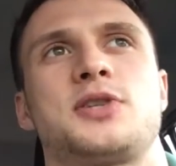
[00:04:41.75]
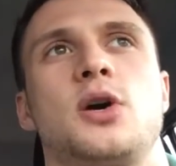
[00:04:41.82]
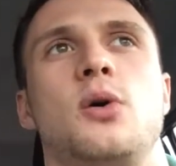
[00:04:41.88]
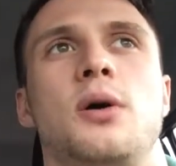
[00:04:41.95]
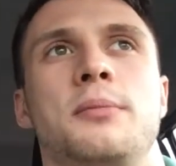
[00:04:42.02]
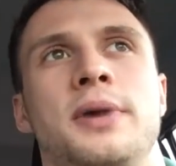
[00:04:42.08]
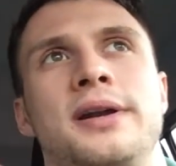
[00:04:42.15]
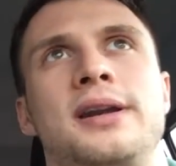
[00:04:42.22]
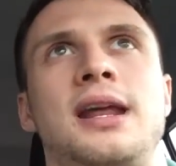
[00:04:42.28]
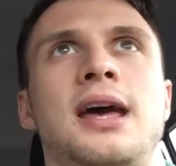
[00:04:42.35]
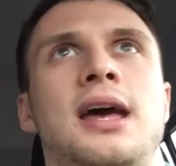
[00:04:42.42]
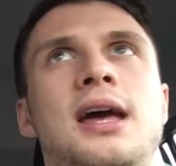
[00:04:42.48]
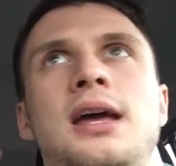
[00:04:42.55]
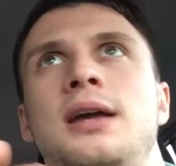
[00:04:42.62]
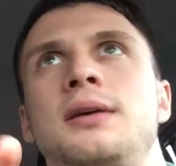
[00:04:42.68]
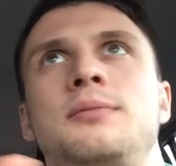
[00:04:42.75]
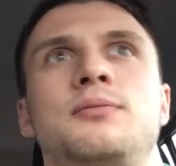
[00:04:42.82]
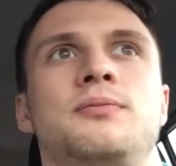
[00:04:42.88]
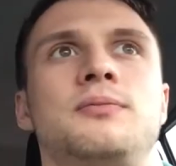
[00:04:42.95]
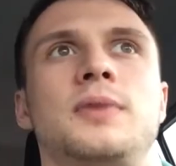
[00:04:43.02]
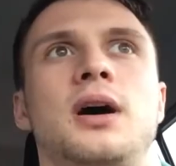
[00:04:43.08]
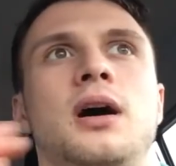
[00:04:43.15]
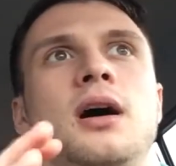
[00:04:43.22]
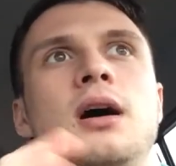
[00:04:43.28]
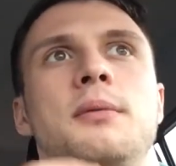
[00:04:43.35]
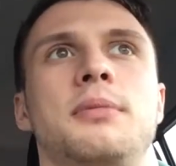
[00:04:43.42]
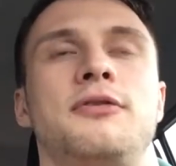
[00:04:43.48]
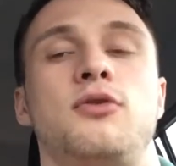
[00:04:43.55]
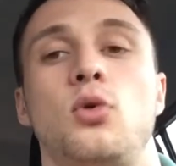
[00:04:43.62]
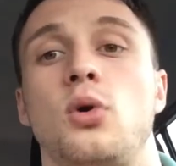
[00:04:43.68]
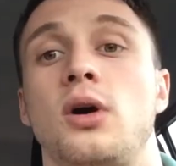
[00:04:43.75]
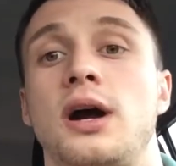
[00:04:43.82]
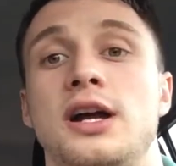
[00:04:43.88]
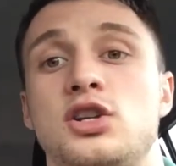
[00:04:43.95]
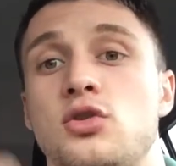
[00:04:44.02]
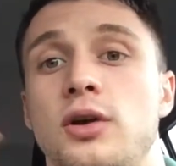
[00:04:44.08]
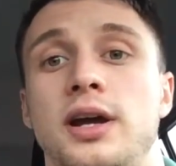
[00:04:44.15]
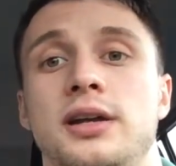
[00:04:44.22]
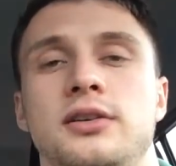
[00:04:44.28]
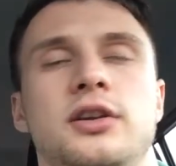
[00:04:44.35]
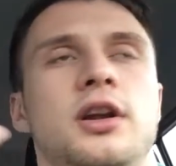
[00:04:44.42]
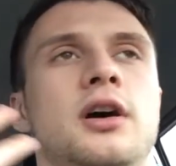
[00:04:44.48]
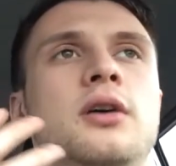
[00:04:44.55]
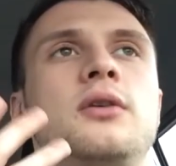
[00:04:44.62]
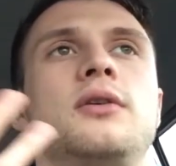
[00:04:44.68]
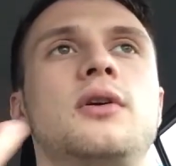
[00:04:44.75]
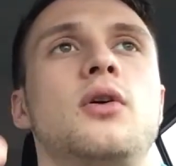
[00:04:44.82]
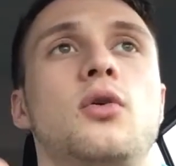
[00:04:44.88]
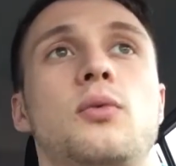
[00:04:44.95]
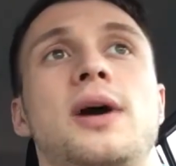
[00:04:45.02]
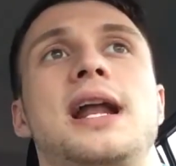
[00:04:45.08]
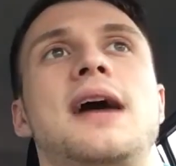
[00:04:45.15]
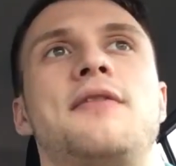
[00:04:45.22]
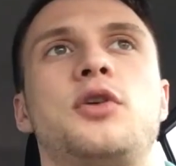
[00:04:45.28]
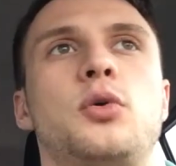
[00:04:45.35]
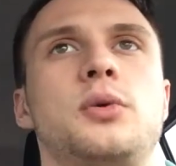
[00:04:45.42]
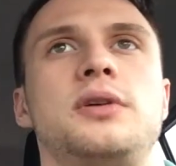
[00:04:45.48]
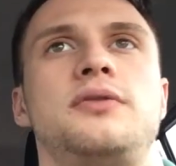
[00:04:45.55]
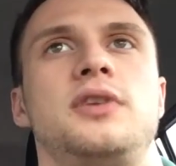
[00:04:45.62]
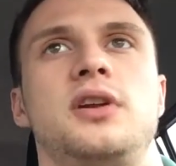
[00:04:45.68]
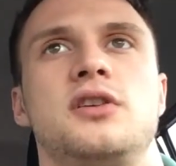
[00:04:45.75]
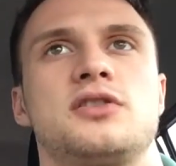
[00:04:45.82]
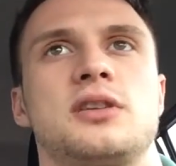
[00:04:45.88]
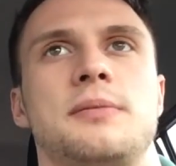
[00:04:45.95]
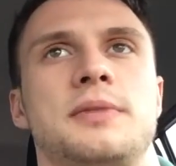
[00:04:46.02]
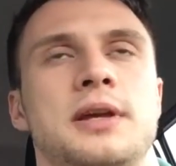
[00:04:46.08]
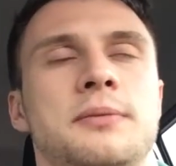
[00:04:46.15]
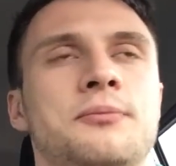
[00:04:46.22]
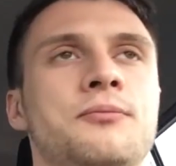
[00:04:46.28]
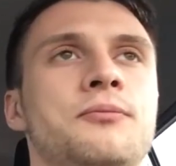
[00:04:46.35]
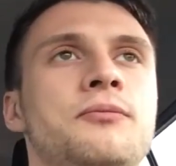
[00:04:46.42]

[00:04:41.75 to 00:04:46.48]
so a Monday before I train, or right after a refeed or something.